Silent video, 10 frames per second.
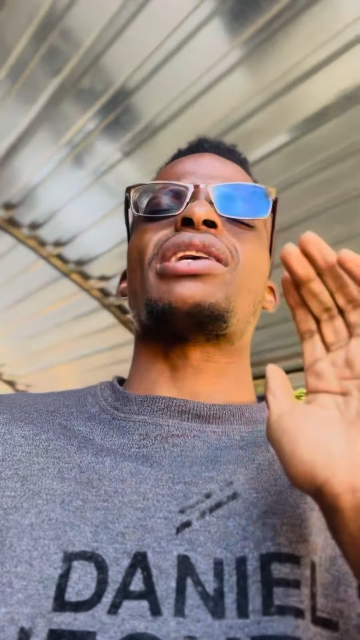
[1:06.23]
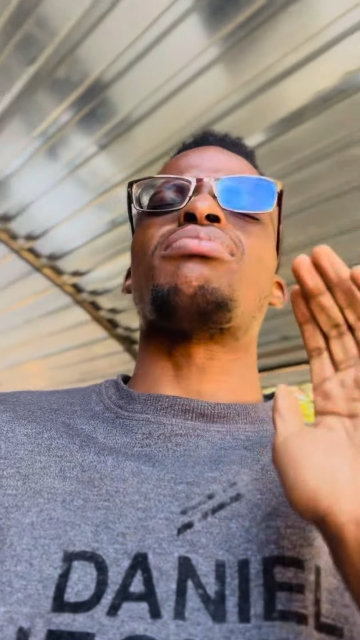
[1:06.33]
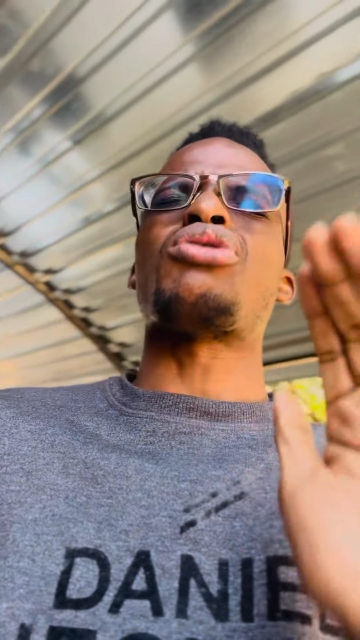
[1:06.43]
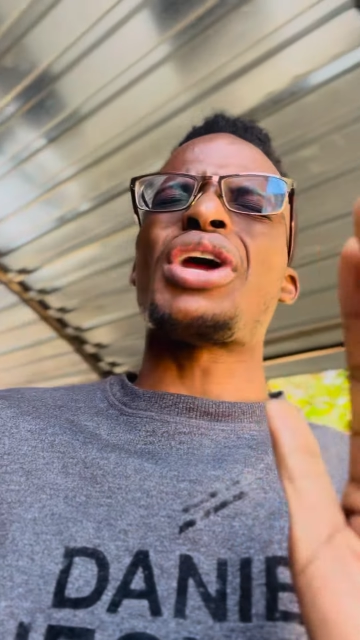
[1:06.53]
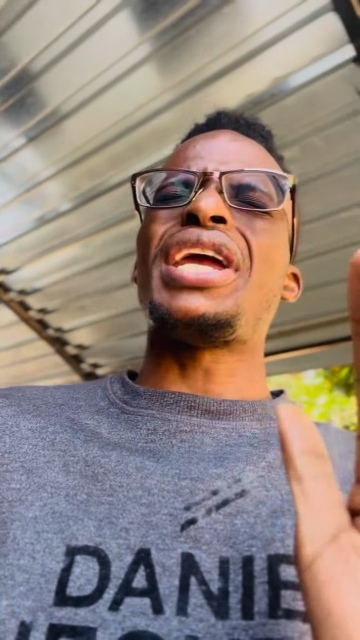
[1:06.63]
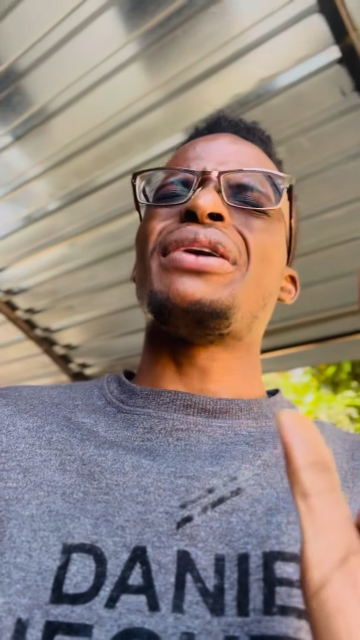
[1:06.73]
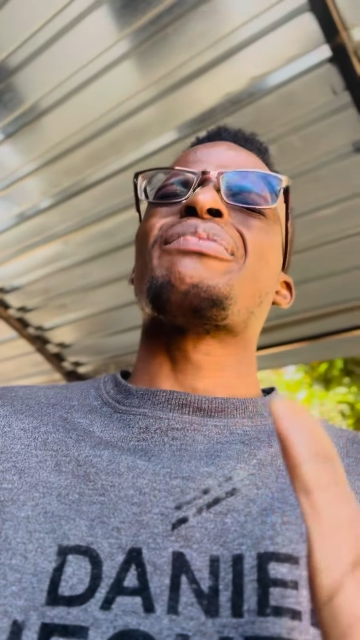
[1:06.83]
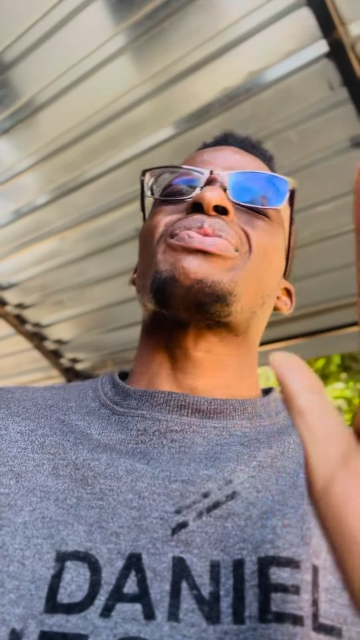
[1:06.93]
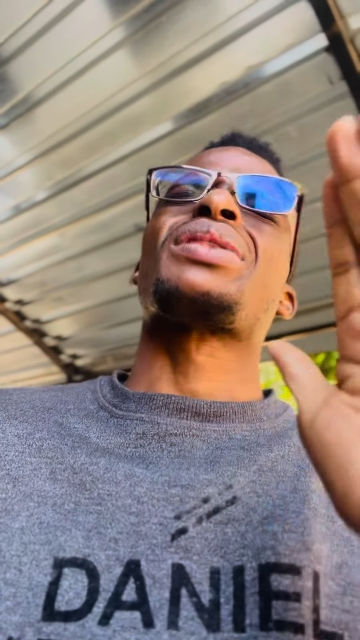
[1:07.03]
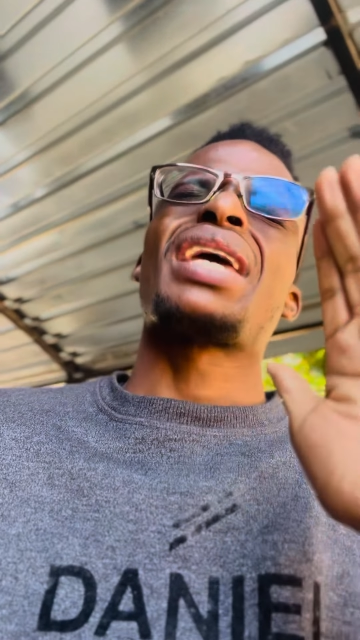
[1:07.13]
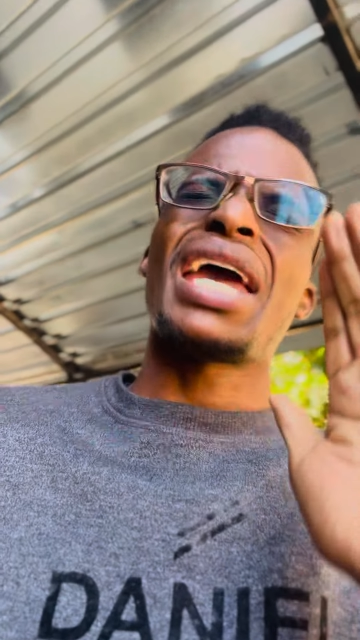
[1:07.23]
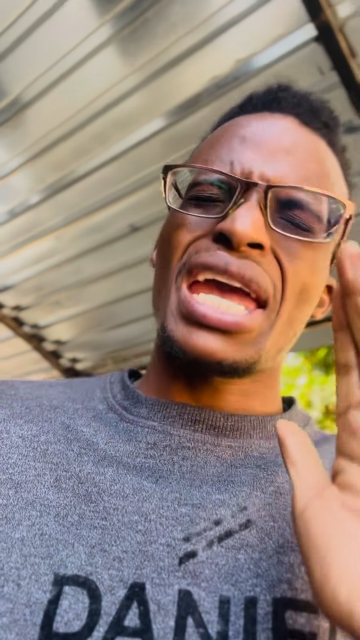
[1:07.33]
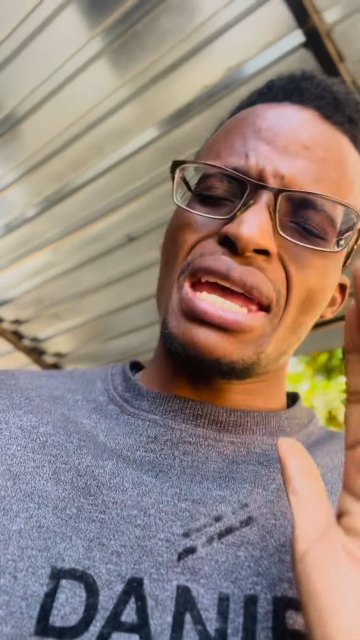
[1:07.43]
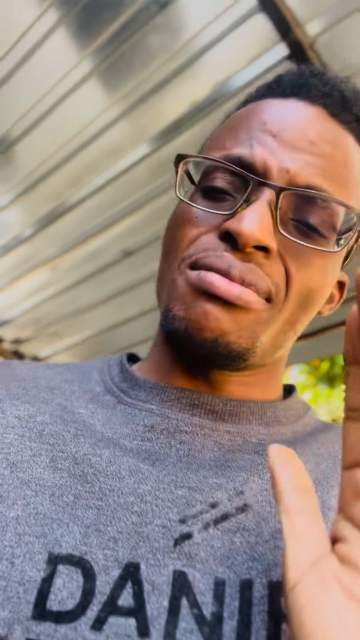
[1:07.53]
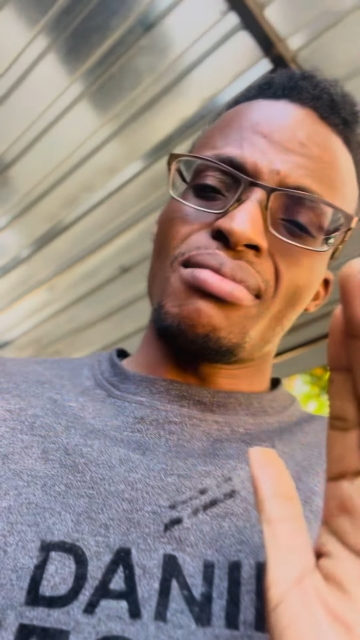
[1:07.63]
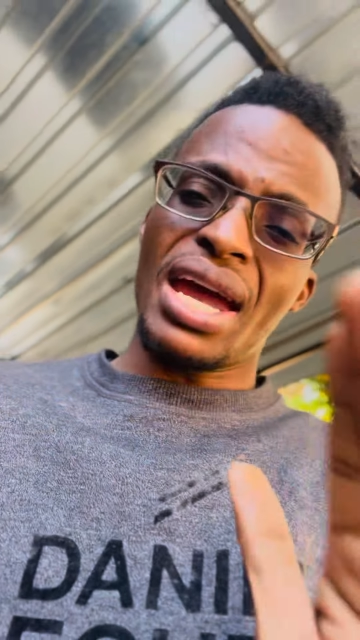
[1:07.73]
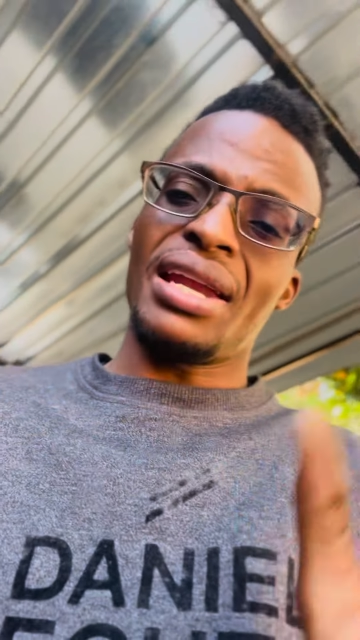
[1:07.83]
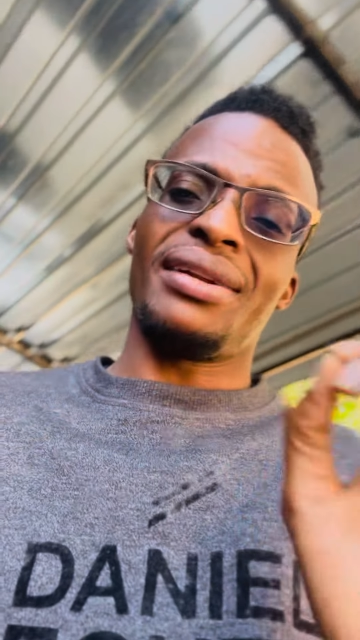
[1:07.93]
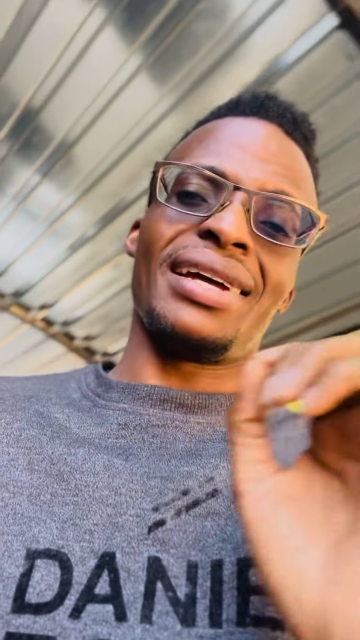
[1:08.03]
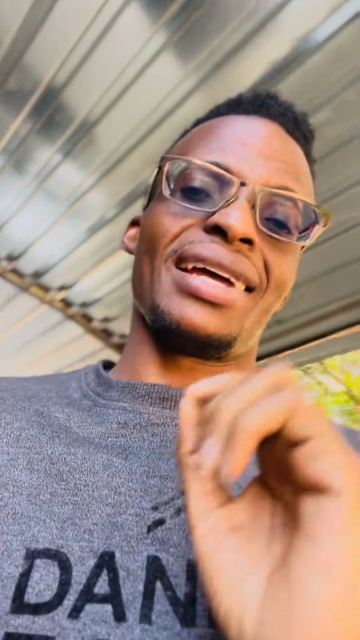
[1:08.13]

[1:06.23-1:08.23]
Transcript: I pray, Amen.